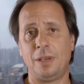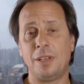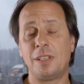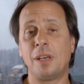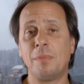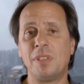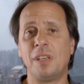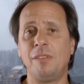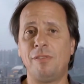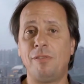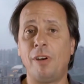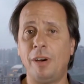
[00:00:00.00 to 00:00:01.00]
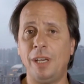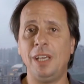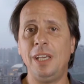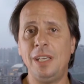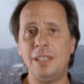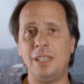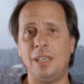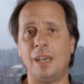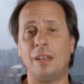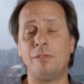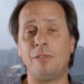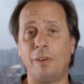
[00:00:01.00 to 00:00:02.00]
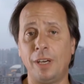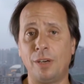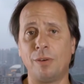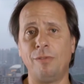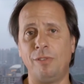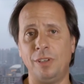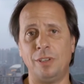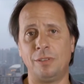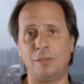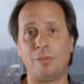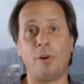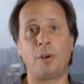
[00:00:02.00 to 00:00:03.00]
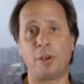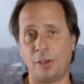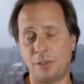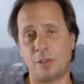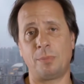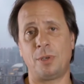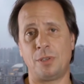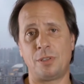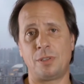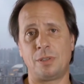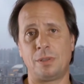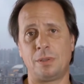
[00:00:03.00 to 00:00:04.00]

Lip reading: something very easy and very convenient for customers.